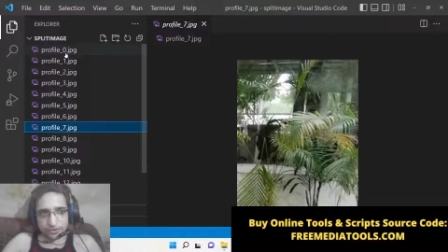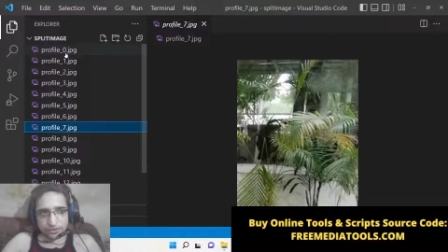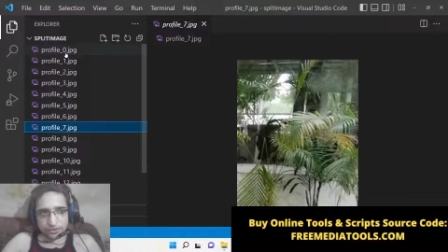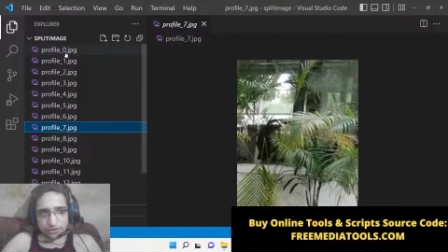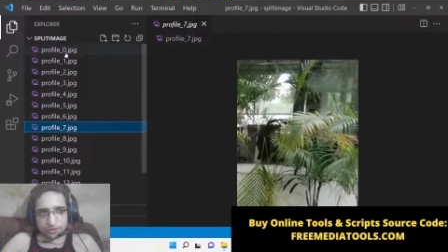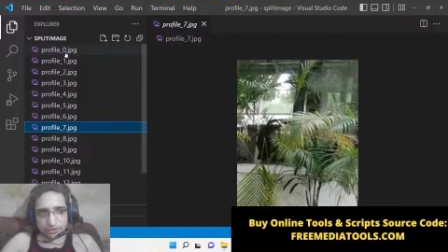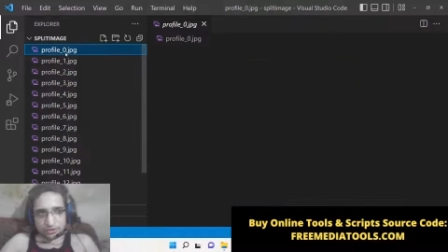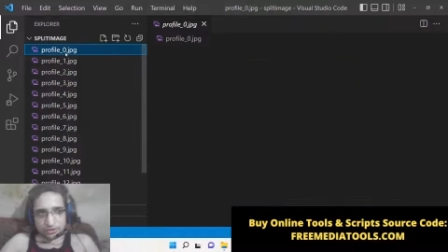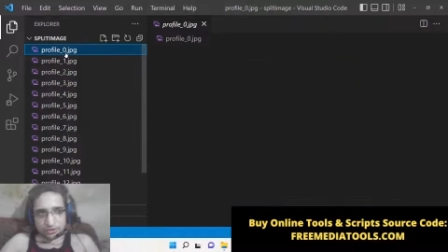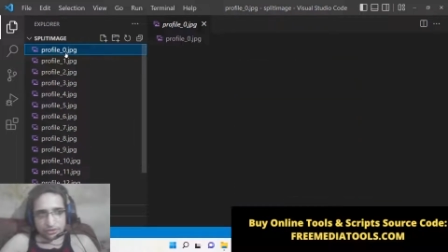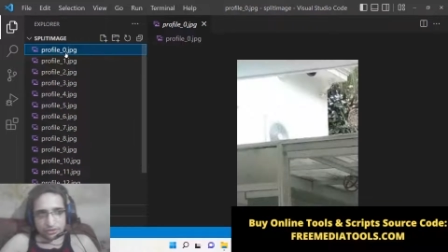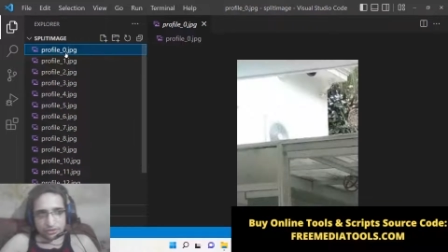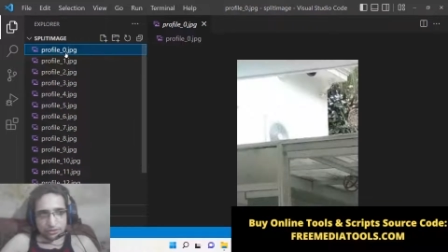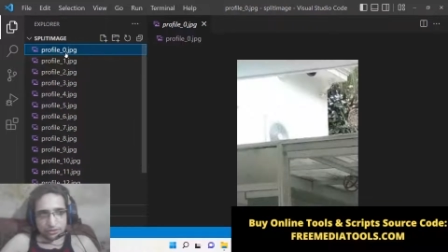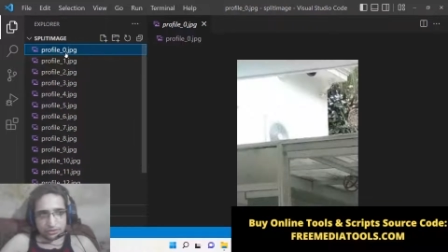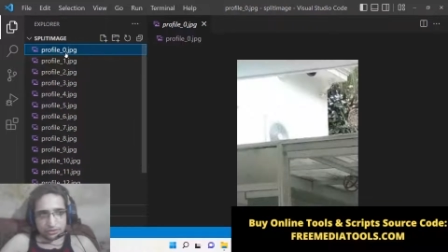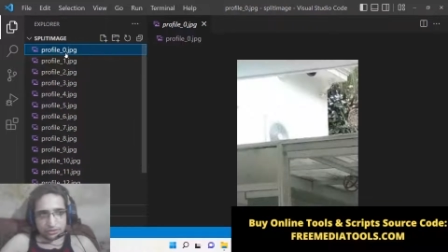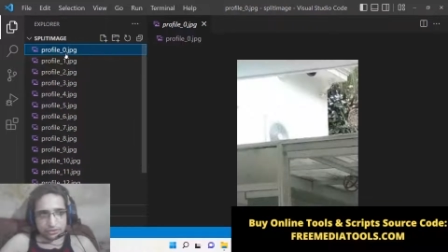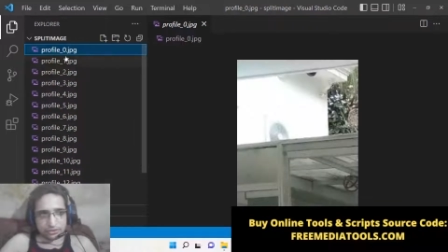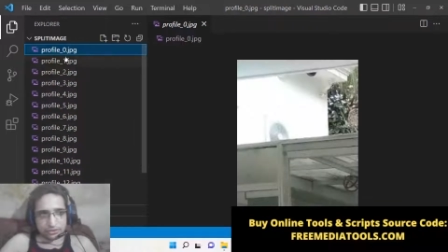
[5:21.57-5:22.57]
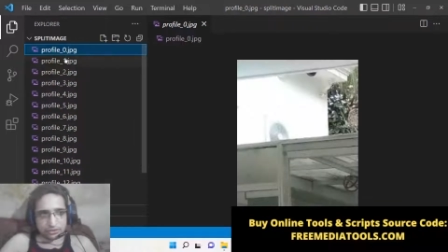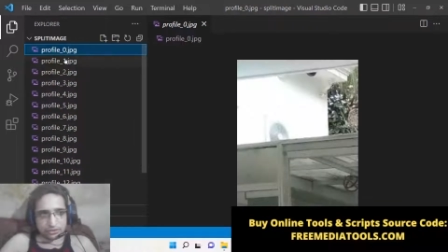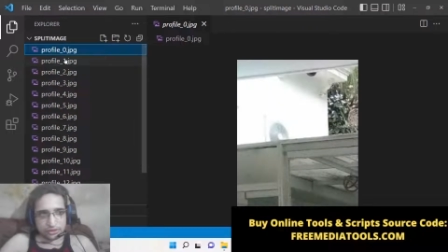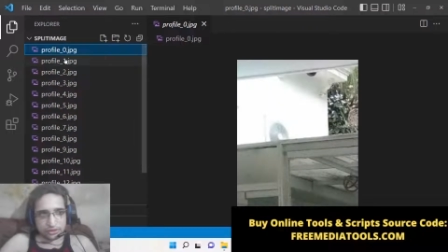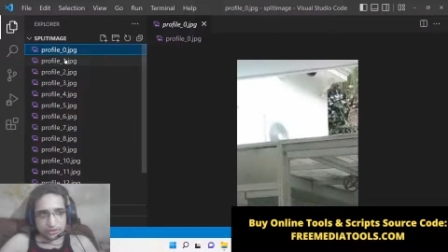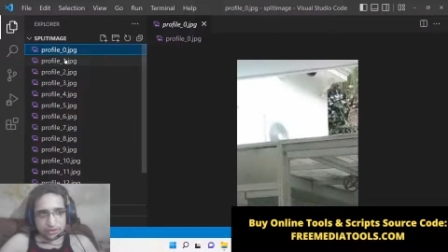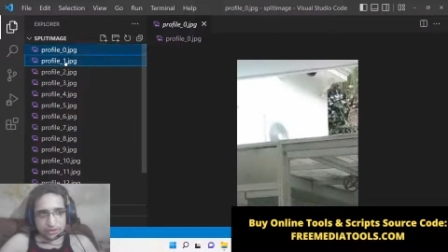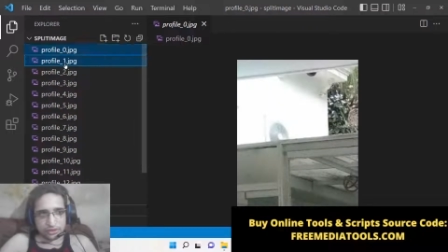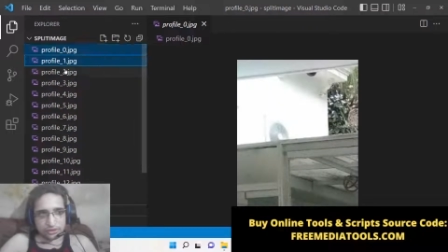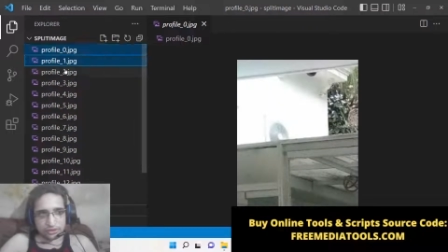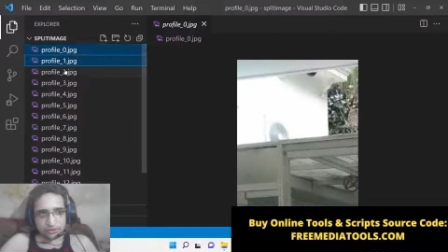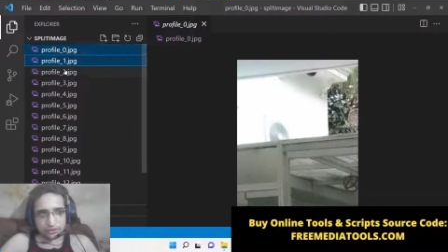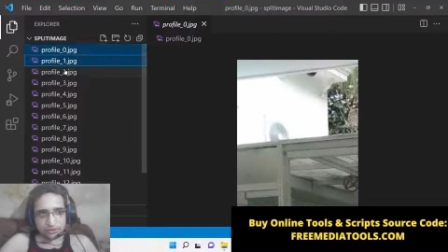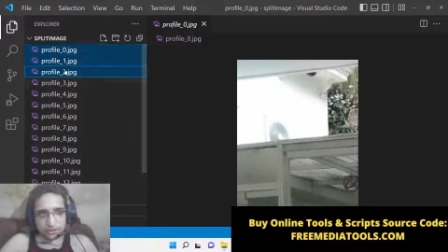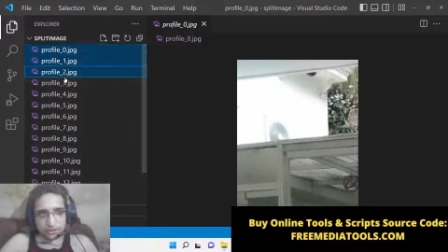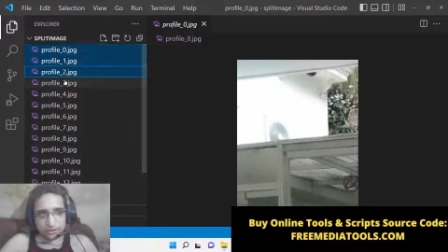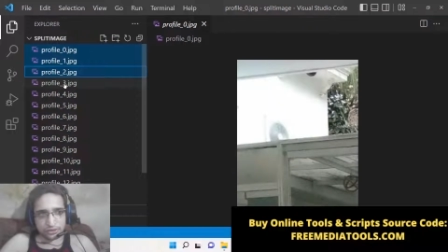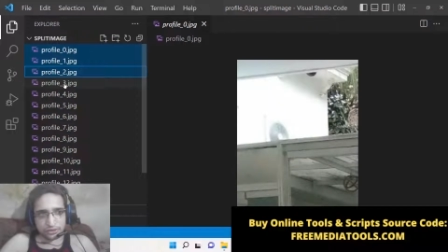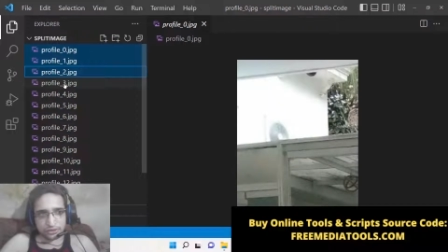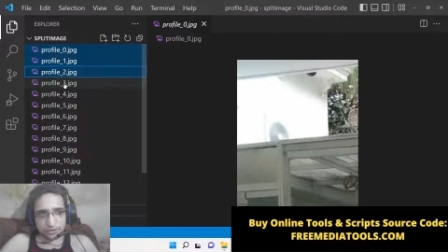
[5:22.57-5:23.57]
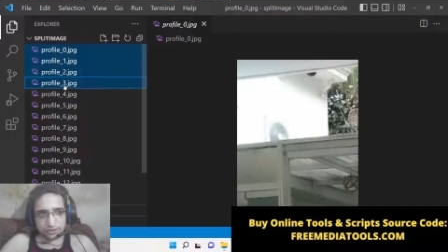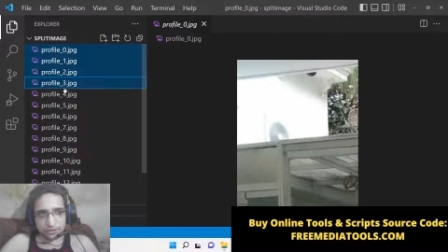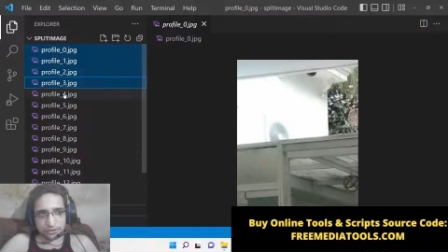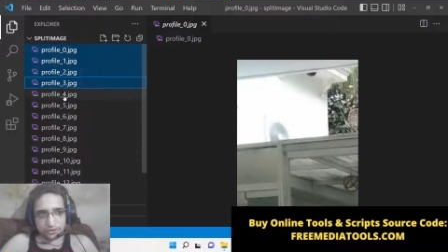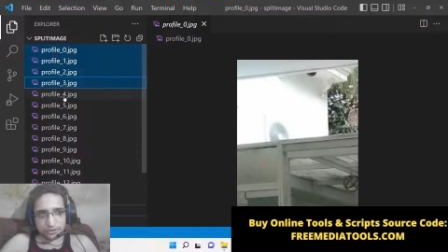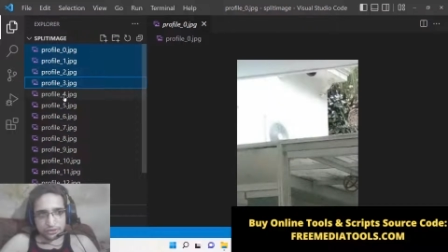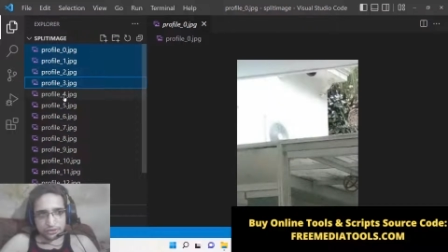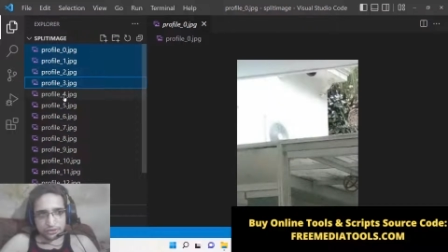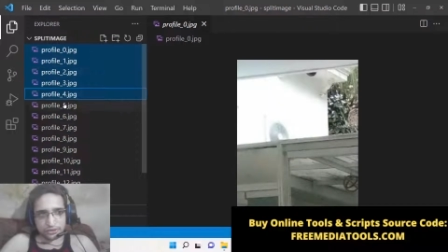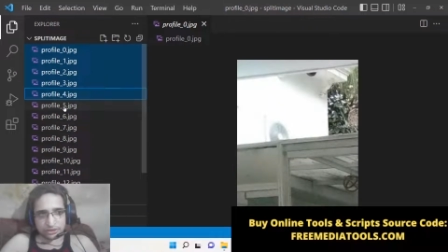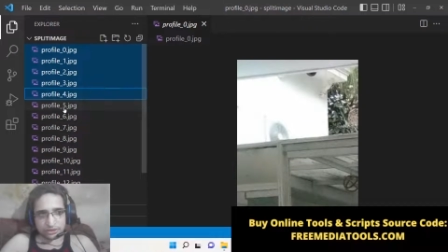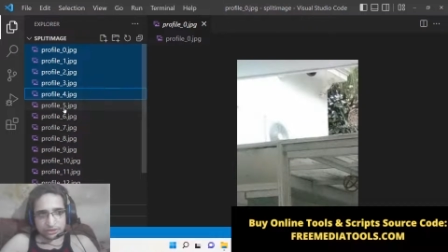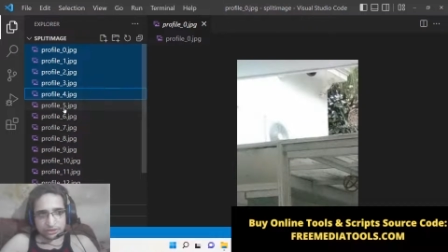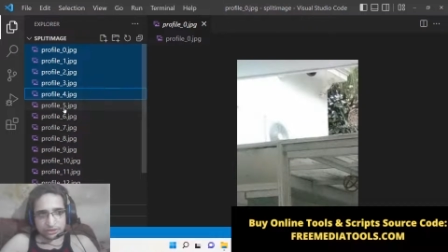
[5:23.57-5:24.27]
So in this way you can do this.